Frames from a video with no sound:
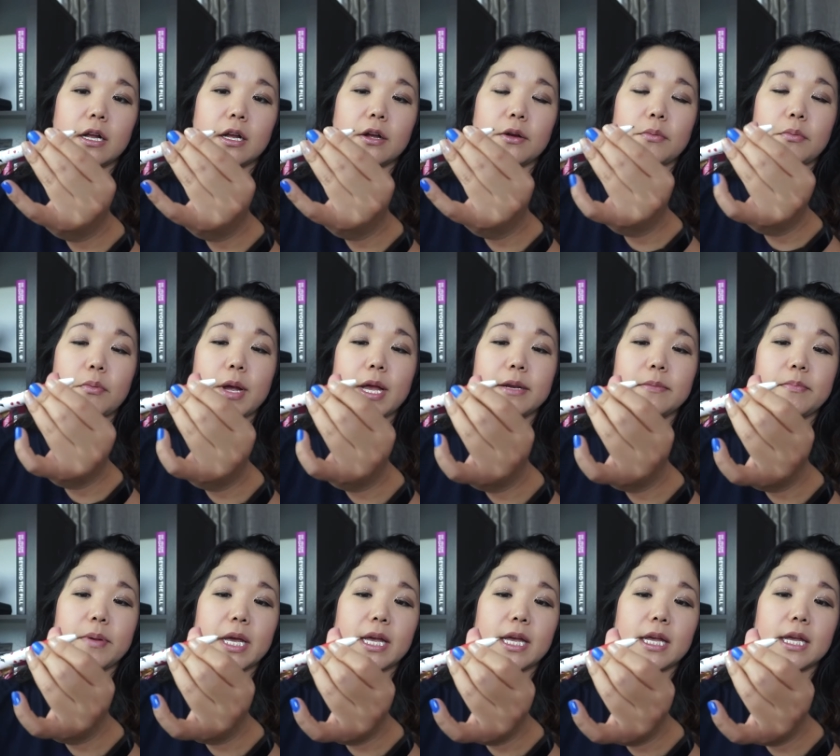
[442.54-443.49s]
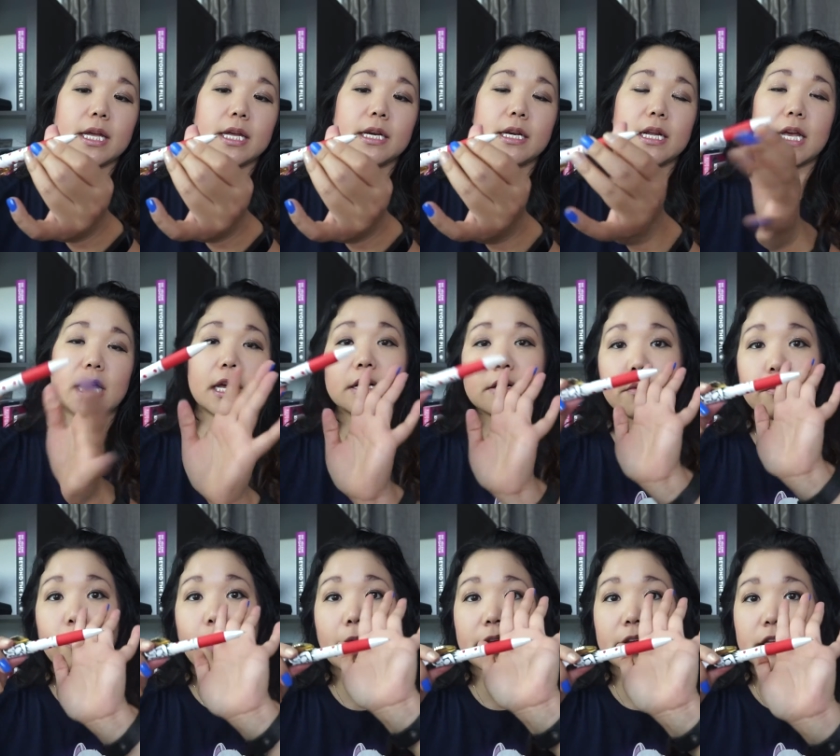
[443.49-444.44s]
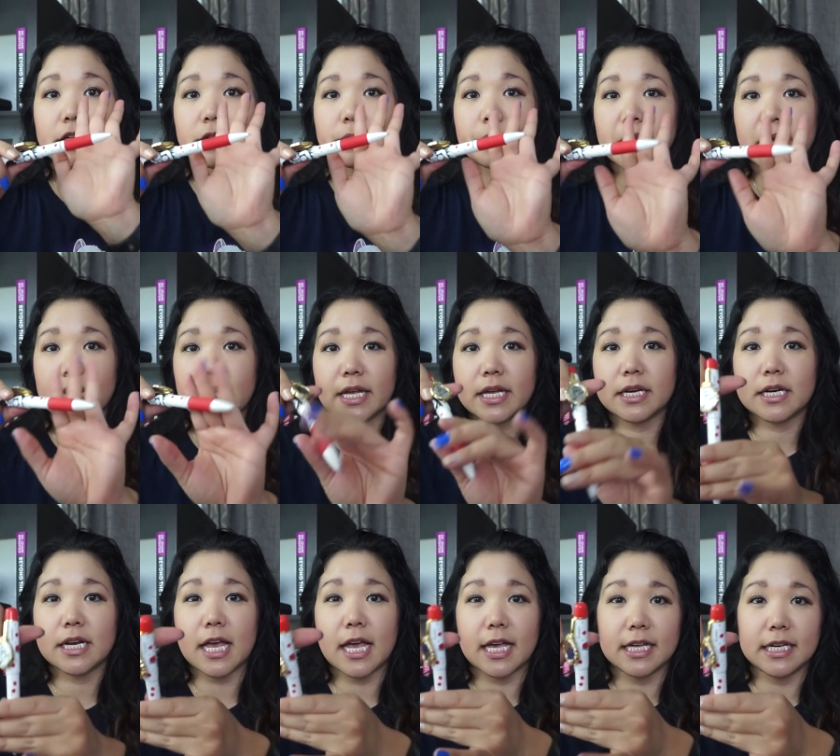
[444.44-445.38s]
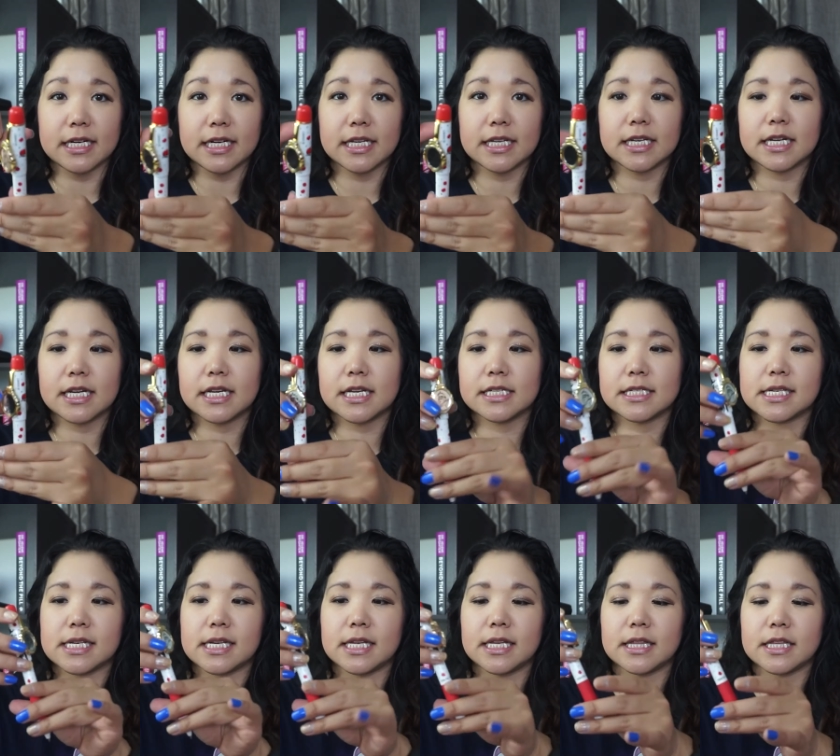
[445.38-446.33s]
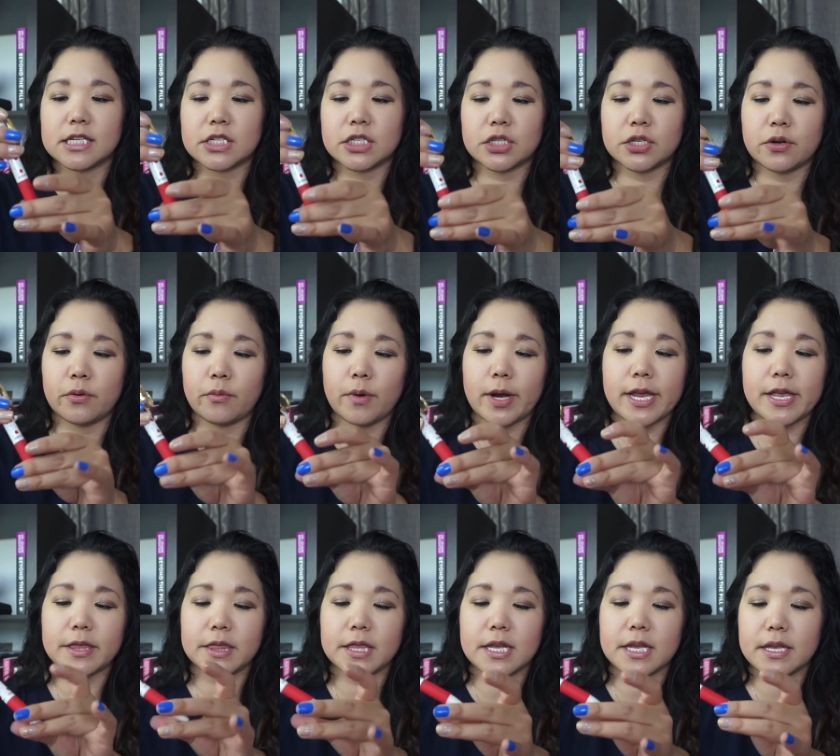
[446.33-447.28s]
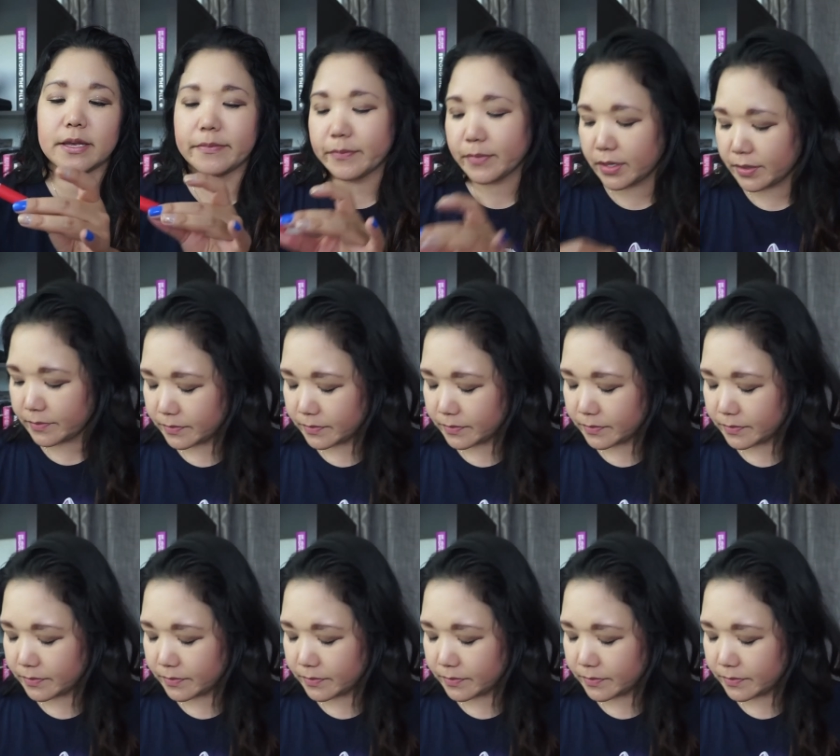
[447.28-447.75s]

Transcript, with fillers: a red pen, and a regular pen, and it is in the Snow White theme.